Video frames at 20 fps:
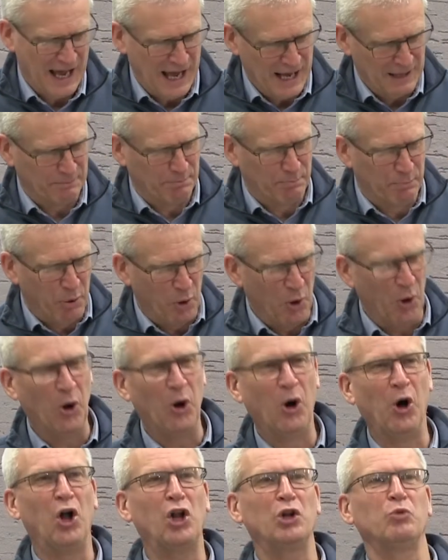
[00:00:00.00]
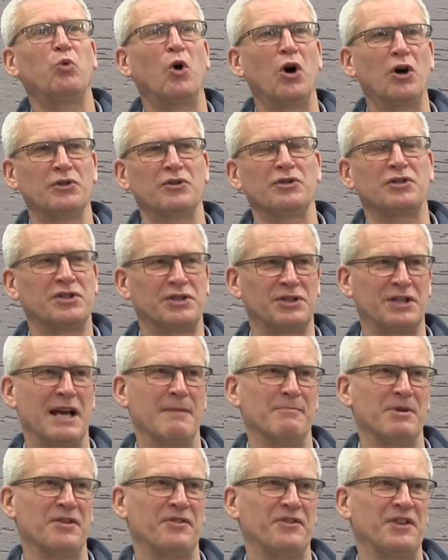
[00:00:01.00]
And Paul wants
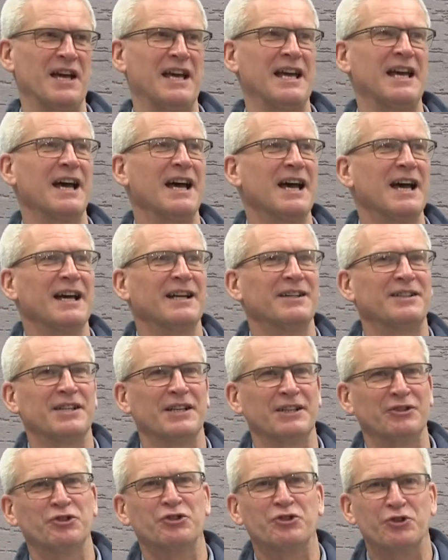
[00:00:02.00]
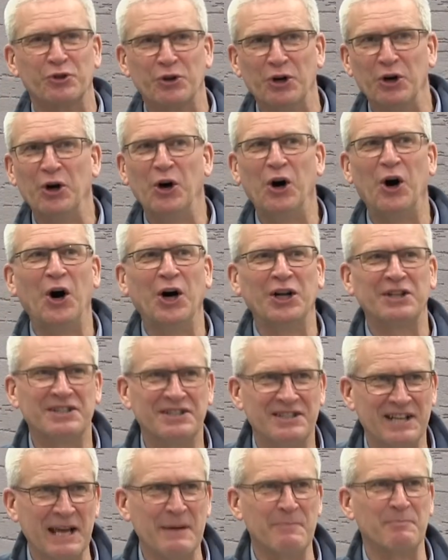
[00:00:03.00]
Timothy to draw
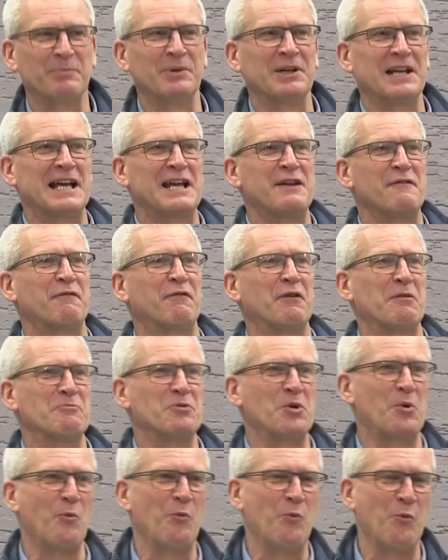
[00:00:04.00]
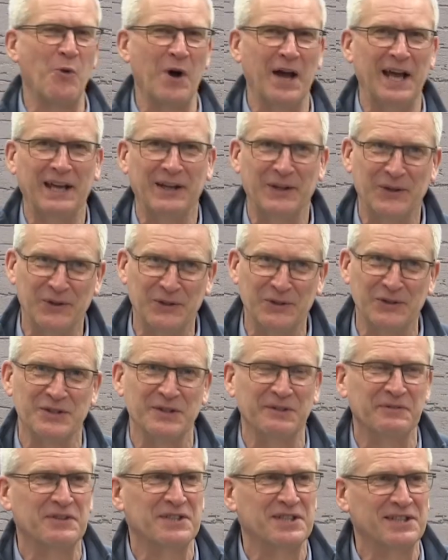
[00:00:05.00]
deeply from the wells
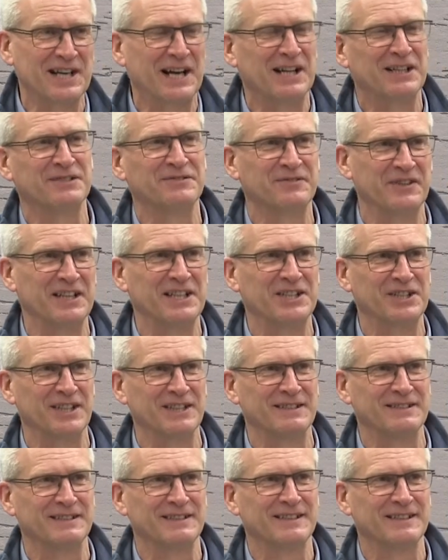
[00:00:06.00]
of salvation.